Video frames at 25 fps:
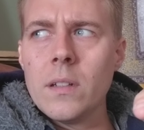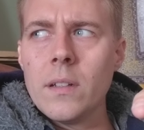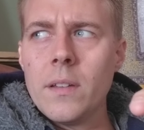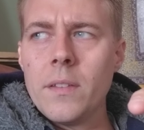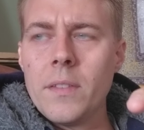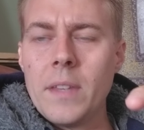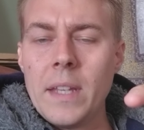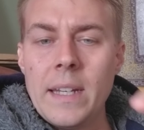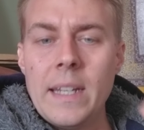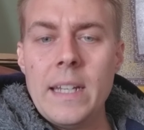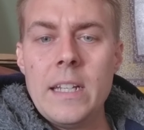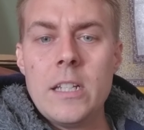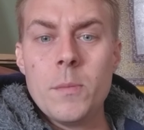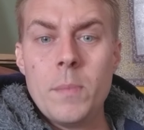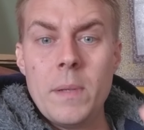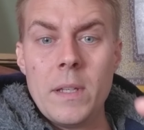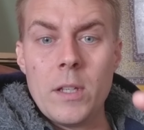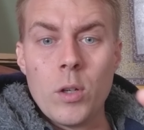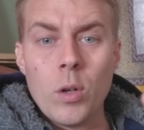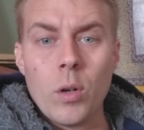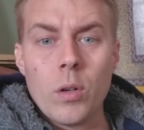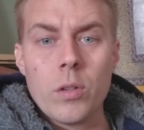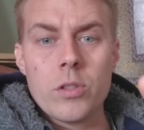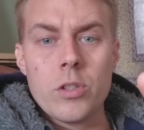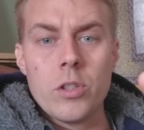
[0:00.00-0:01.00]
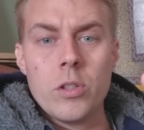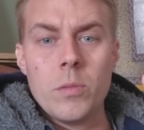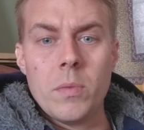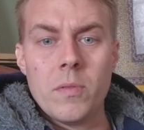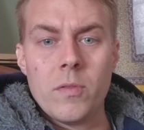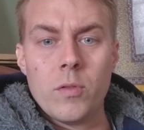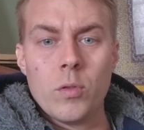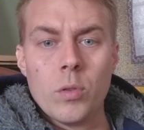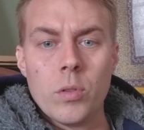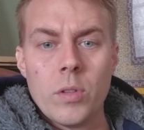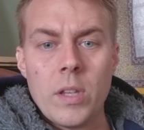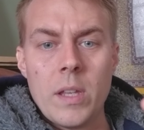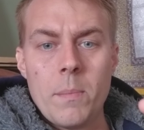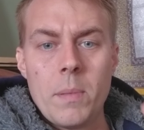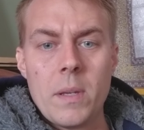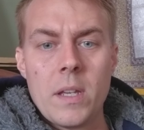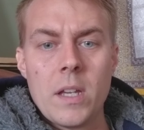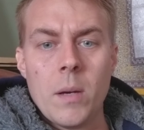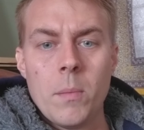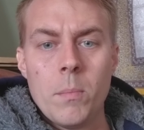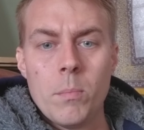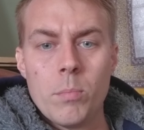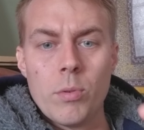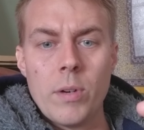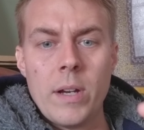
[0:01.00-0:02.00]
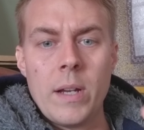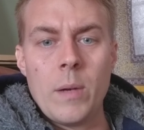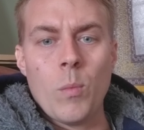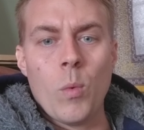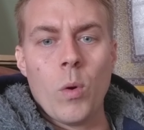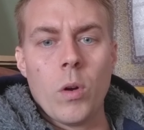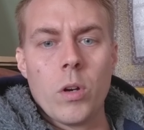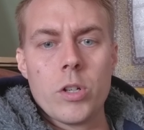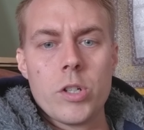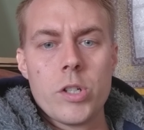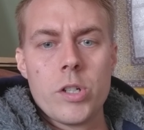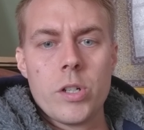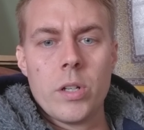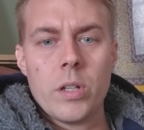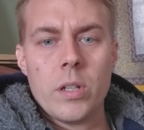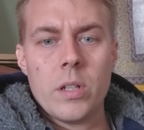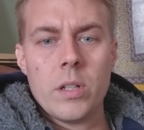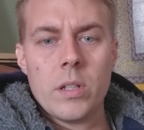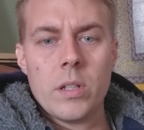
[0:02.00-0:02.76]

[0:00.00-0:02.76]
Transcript: They need to be got to before they become brainwashed.